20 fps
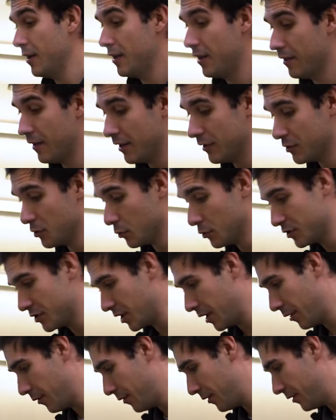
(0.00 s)
There's
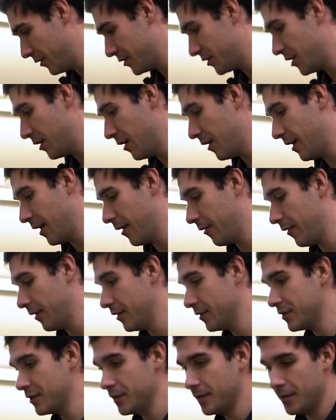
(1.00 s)
also, in certain
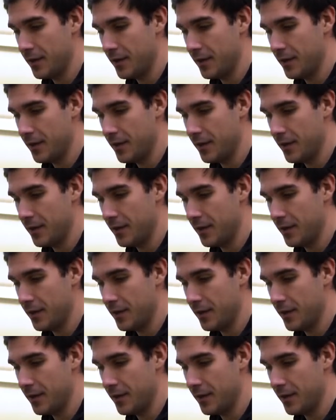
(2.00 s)
areas,